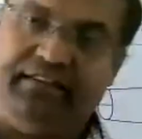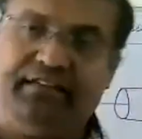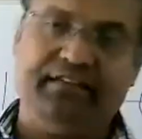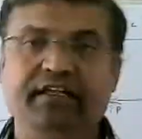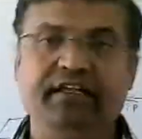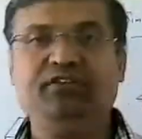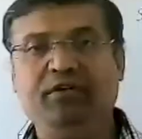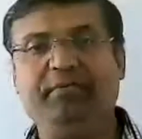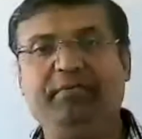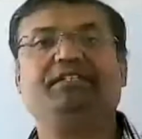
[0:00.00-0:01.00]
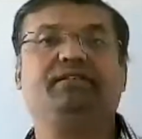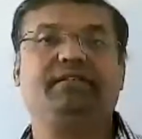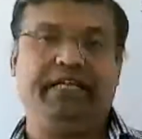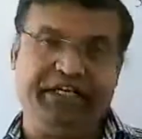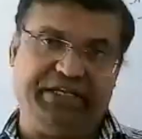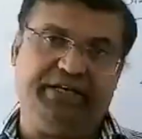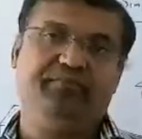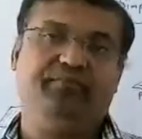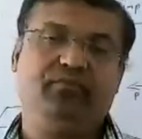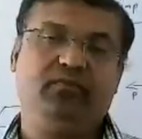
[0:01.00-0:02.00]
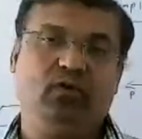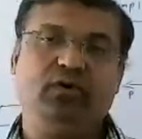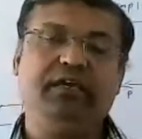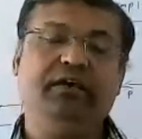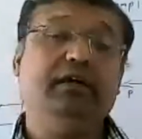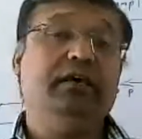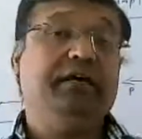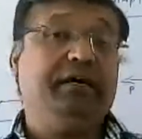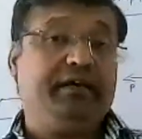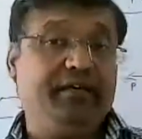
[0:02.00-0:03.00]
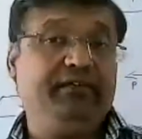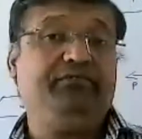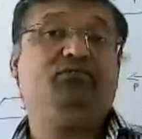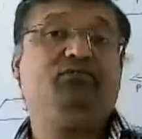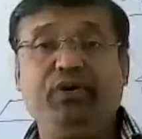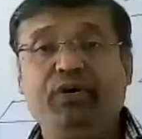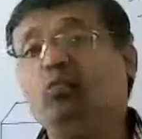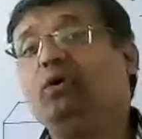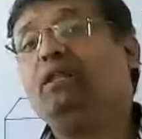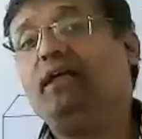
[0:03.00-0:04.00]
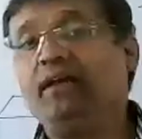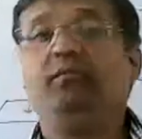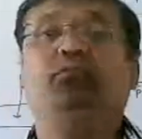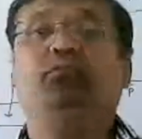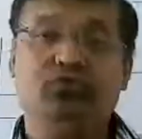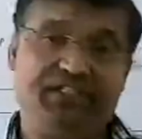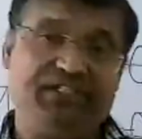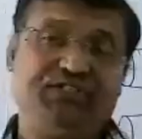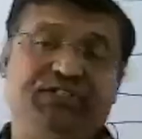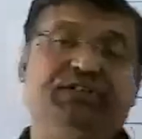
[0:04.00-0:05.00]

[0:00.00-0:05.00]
its length. Length will be extended. Okay, if equal and